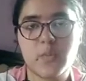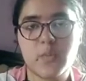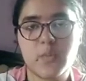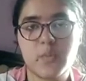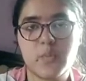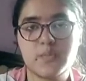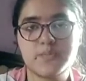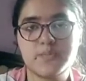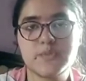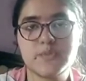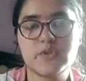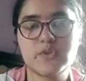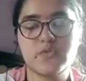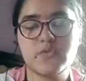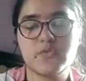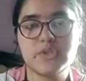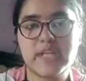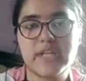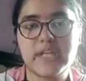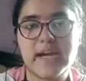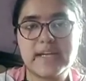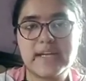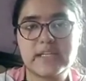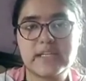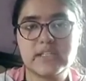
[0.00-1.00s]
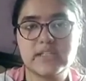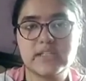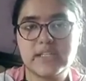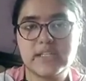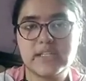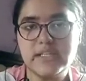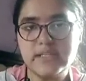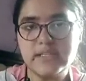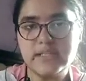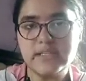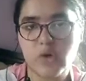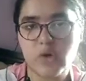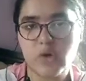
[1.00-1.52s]
So for that, the
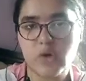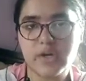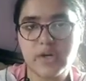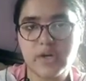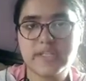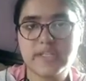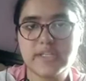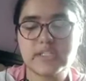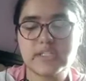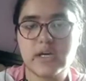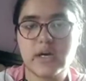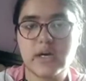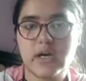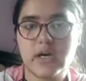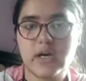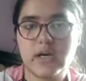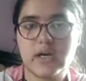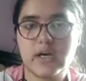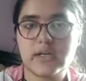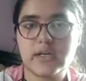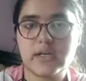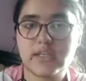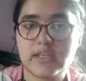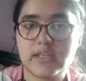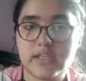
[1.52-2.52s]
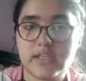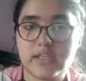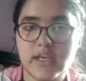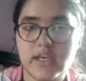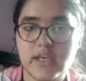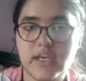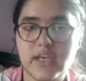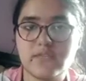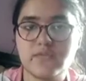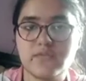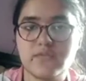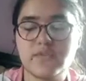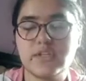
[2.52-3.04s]
Congress uh, gave
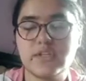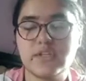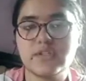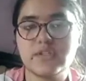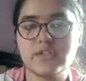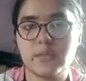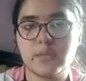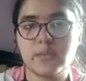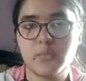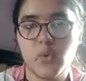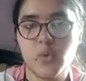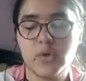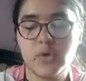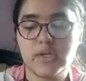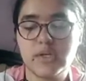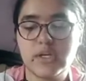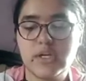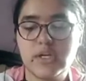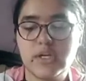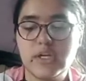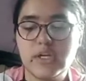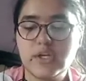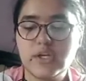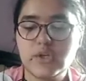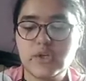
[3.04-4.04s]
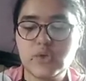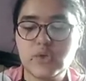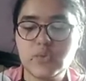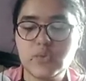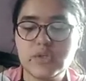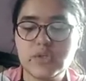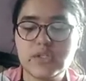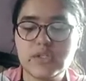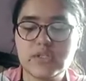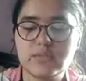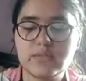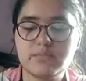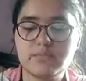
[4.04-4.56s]
their support to
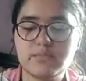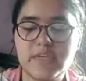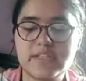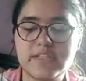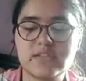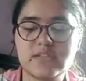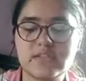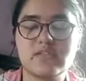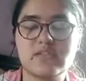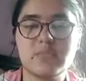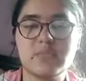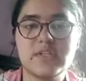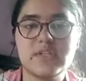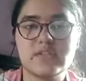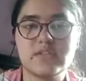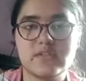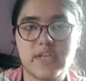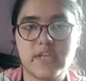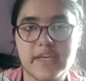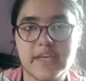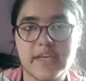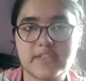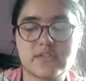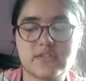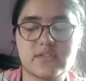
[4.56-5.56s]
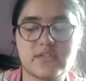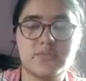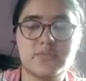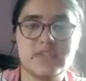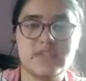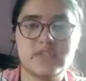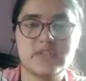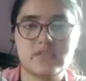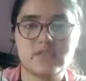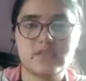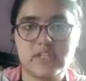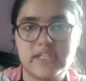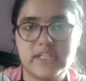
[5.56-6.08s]
a extremist,
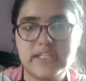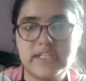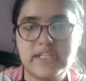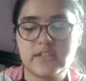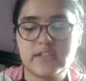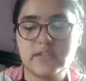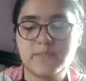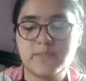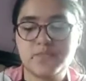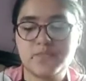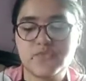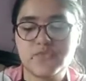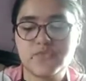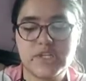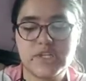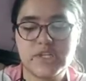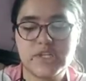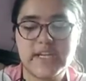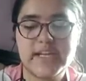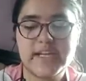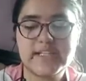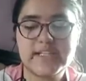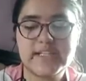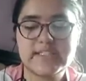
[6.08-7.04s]
extremist leader, Jarnail